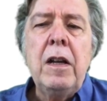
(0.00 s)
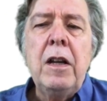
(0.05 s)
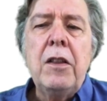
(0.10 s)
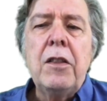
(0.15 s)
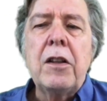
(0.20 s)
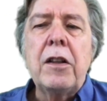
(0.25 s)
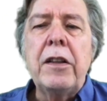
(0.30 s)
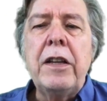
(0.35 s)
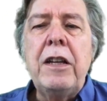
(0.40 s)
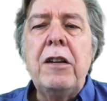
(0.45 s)

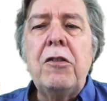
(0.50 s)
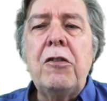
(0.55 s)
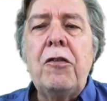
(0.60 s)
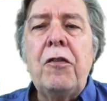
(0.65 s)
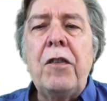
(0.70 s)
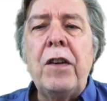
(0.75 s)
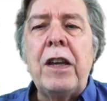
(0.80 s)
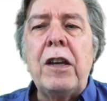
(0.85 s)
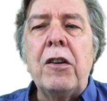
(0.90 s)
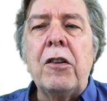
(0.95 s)
The leaders
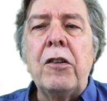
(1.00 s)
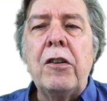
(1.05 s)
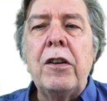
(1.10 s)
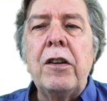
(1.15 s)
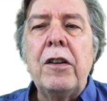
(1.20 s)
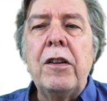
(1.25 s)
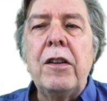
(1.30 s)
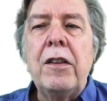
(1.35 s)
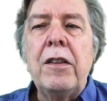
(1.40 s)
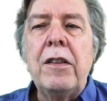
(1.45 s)
figured
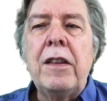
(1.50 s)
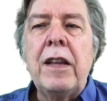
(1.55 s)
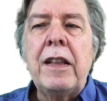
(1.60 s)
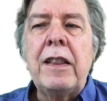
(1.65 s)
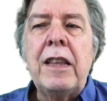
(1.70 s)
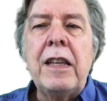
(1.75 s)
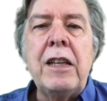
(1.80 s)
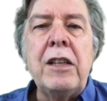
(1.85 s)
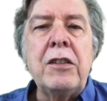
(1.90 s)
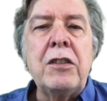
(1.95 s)
that
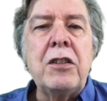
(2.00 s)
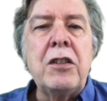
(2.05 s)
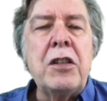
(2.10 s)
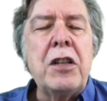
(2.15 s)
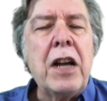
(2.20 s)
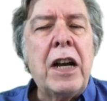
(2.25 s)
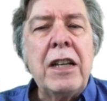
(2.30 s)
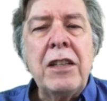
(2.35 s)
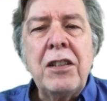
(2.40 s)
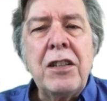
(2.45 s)
these
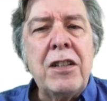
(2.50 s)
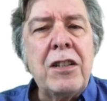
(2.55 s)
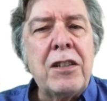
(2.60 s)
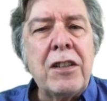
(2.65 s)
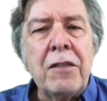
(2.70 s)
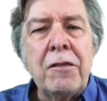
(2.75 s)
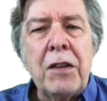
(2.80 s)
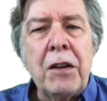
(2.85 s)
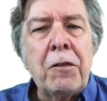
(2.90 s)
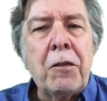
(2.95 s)
dozens
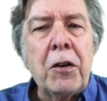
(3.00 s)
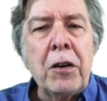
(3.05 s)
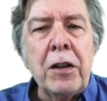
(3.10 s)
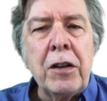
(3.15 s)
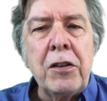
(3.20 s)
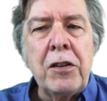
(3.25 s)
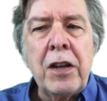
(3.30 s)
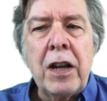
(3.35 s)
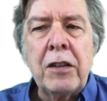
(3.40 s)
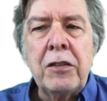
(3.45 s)
of different
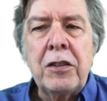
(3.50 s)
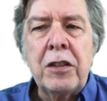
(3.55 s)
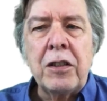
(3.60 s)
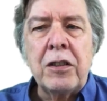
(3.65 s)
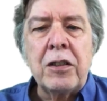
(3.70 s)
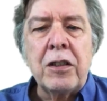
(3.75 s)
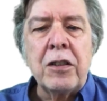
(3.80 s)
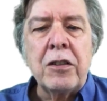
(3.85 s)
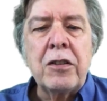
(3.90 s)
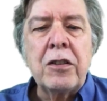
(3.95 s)

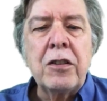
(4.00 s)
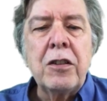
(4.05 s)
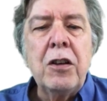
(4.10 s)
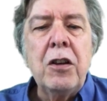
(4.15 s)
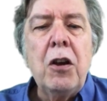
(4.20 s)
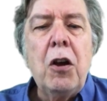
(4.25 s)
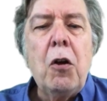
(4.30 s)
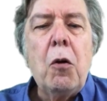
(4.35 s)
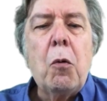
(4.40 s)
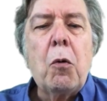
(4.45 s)
injustices
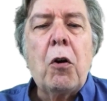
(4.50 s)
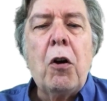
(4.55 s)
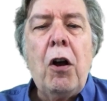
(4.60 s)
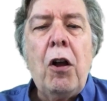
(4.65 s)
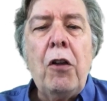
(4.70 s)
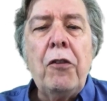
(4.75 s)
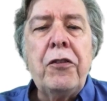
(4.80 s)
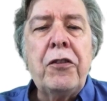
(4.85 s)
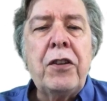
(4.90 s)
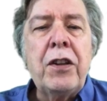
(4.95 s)
were
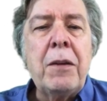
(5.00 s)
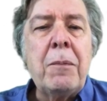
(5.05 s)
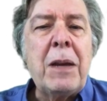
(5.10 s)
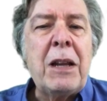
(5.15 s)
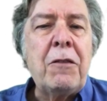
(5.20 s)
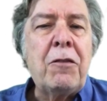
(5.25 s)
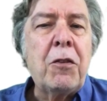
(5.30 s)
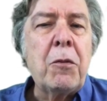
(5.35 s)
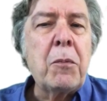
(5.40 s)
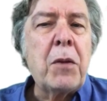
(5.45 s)
all
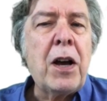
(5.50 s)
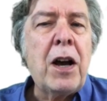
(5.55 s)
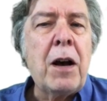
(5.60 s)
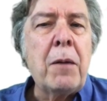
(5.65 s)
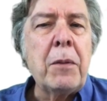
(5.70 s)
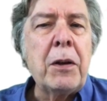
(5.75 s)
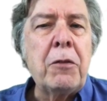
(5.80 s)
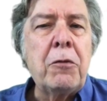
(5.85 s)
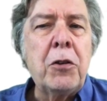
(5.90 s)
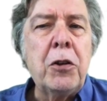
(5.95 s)
stemming from
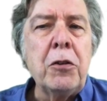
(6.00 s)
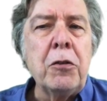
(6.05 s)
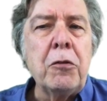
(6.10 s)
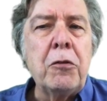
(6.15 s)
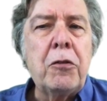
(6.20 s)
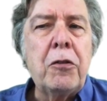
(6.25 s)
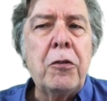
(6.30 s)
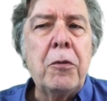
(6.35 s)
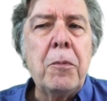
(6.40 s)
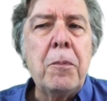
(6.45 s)
common
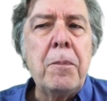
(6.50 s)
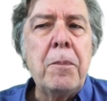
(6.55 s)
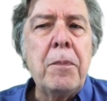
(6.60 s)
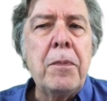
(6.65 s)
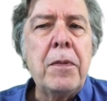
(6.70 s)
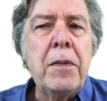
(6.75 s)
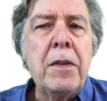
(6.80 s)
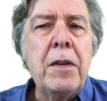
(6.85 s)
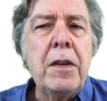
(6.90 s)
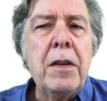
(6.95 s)
roots.
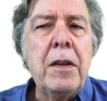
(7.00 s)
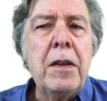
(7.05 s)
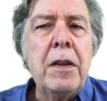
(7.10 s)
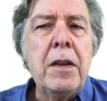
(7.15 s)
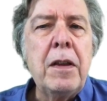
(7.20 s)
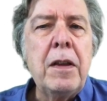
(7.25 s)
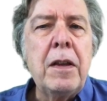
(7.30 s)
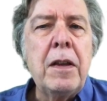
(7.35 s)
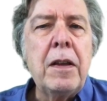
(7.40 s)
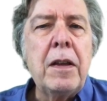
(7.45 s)

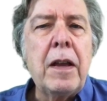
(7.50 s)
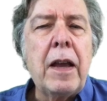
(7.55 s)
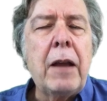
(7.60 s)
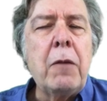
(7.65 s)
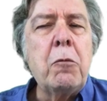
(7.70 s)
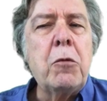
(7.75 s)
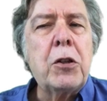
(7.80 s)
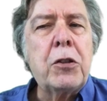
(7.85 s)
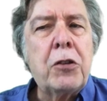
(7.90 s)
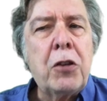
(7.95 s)
And
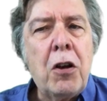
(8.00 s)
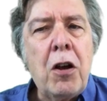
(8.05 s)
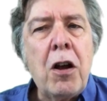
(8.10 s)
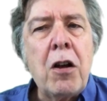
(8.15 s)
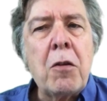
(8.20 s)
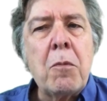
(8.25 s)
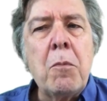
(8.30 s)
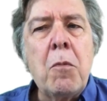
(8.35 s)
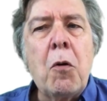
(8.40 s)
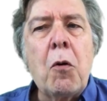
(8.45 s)
we'll
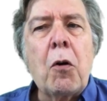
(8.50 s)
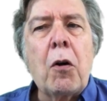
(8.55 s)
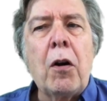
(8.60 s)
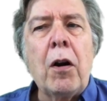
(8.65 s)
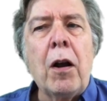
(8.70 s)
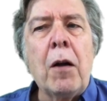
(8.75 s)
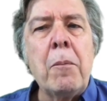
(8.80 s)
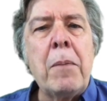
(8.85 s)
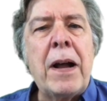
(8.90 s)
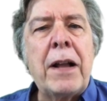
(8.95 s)
talk more
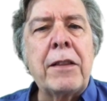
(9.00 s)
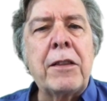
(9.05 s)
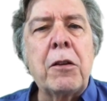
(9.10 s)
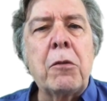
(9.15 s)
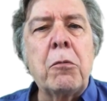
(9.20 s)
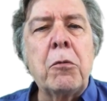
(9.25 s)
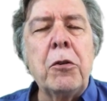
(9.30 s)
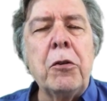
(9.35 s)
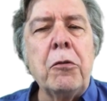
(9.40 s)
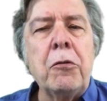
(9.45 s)
about the
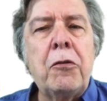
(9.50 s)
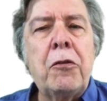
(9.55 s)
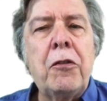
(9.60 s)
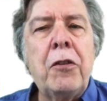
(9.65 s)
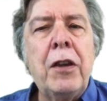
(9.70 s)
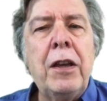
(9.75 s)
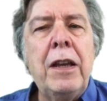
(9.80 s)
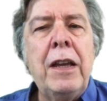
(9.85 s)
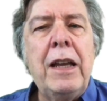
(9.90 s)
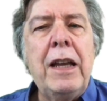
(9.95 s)
roots
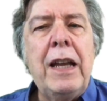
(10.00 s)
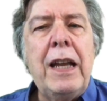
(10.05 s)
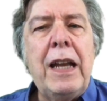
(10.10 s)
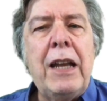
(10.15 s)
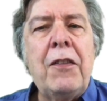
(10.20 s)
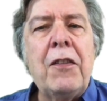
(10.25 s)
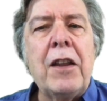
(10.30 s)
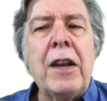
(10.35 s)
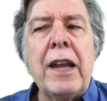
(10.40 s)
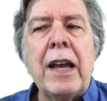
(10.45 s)

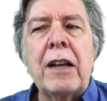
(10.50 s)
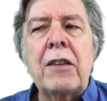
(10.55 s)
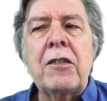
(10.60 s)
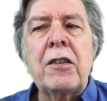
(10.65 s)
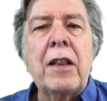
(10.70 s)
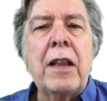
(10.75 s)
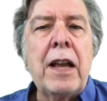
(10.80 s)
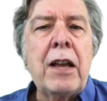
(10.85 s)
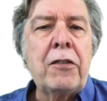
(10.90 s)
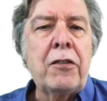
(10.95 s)
in the next
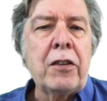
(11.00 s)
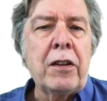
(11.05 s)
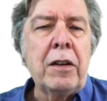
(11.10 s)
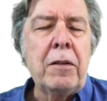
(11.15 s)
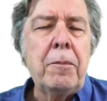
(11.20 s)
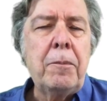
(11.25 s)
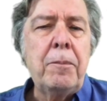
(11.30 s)
lesson.